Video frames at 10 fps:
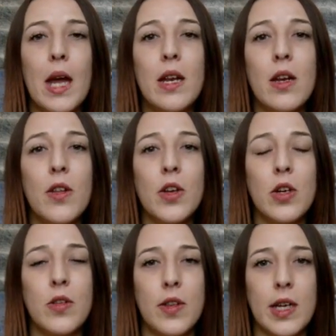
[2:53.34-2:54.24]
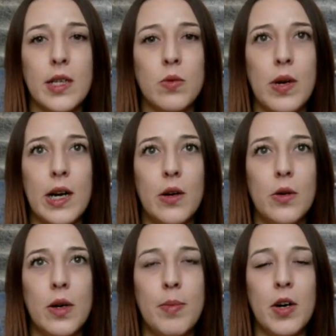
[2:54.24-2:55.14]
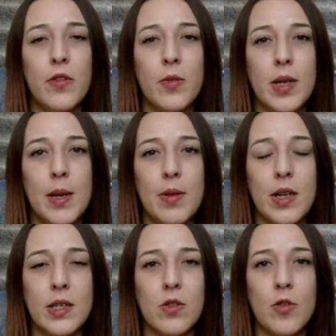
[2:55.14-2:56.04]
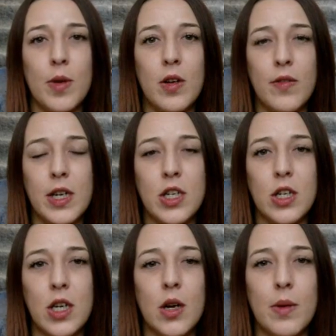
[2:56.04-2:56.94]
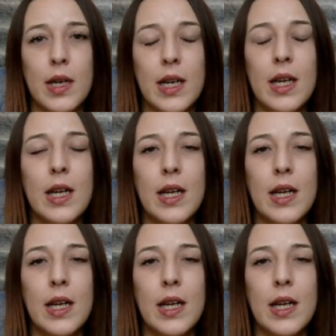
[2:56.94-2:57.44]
And another good thing as well, apart from keeping that sort of motivation going,